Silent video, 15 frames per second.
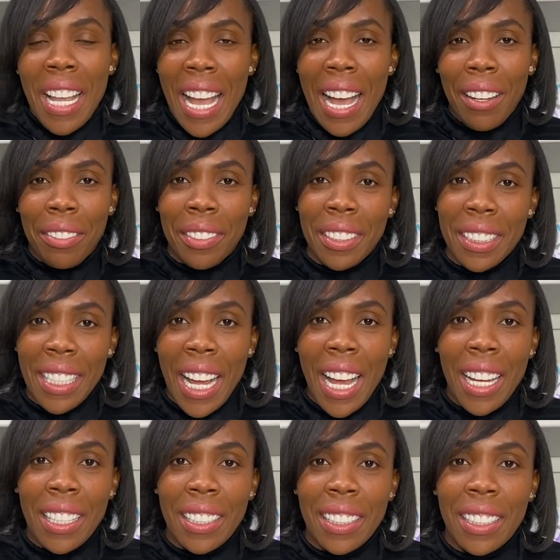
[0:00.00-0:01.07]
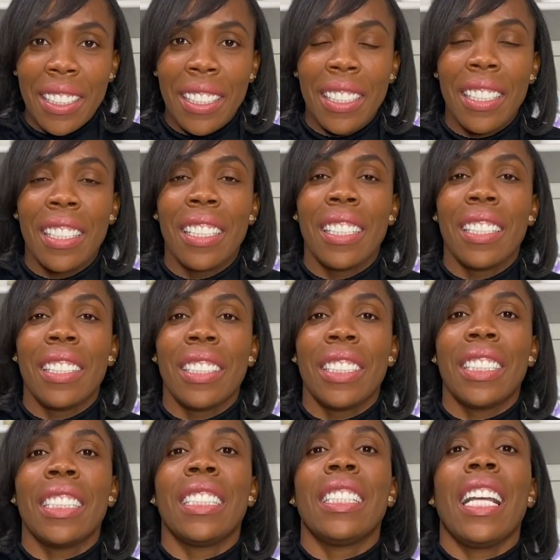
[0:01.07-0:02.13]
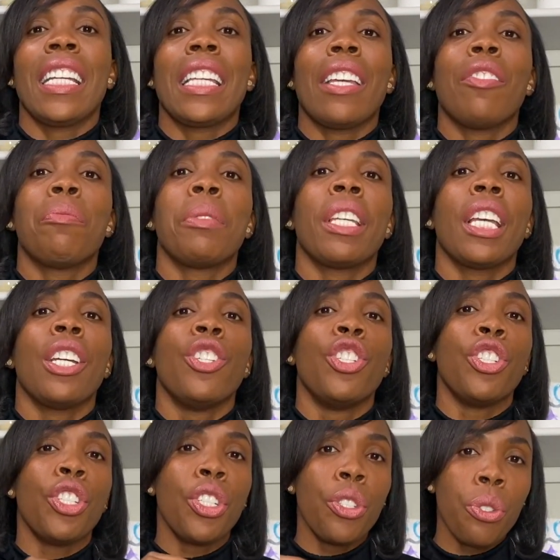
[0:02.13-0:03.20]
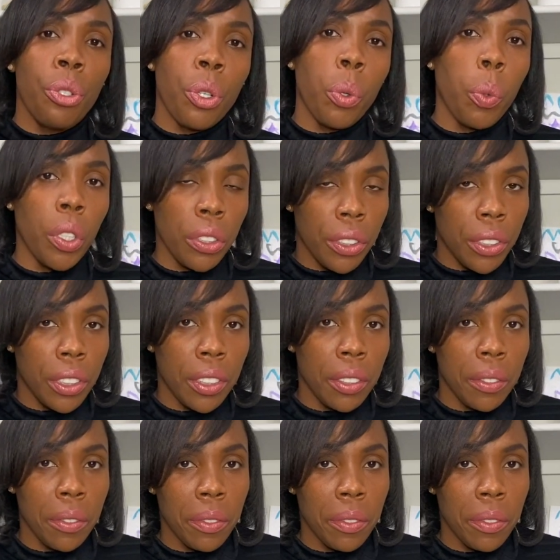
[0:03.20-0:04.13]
after that, she then gave me a new quote,